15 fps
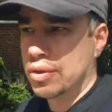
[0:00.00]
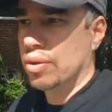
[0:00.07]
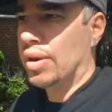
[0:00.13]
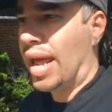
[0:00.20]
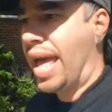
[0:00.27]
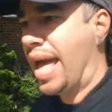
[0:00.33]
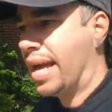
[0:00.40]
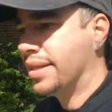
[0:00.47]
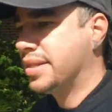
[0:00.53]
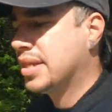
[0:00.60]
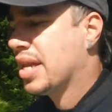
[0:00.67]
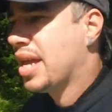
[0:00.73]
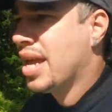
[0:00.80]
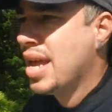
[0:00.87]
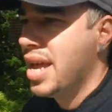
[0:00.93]

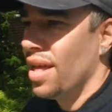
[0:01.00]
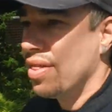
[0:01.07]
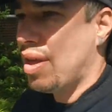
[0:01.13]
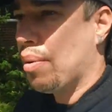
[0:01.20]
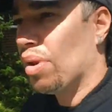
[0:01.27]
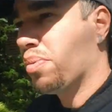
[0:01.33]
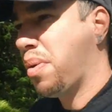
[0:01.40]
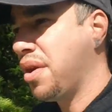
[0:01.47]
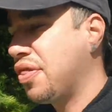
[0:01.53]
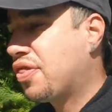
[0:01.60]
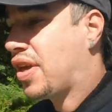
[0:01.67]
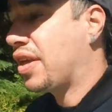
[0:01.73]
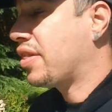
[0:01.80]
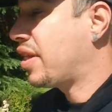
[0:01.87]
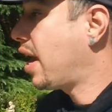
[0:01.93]
doodads. There was one thing